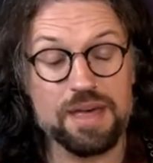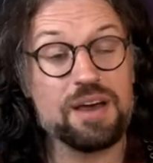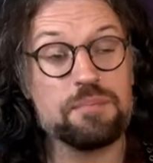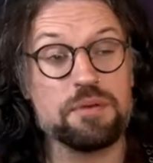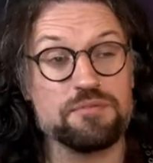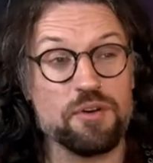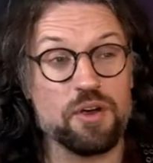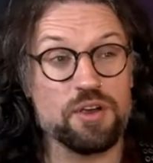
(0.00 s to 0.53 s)
That
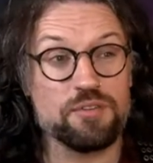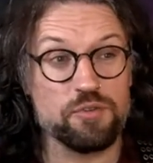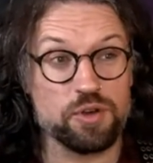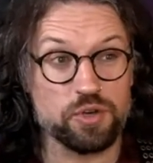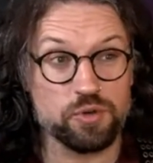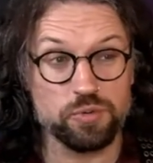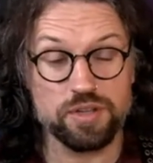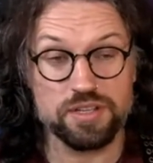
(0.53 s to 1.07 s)
would be very,
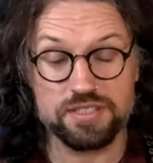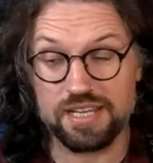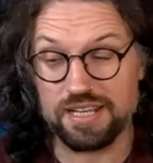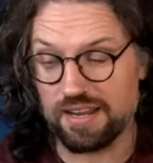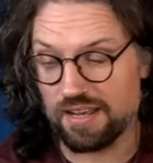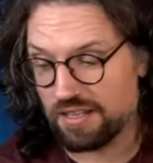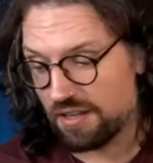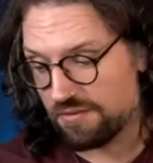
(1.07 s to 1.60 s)
very cool indeed.
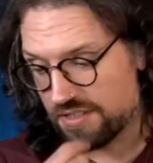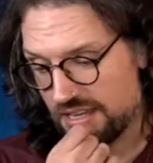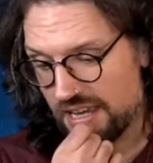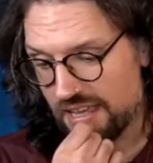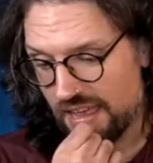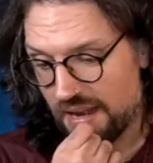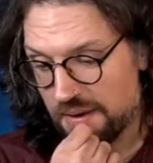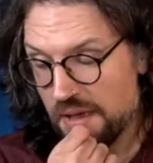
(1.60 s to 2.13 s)
I'd love to
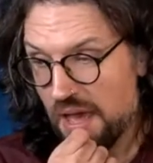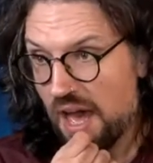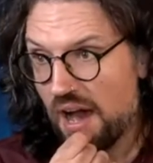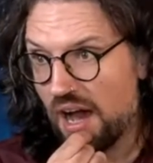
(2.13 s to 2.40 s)
hear that.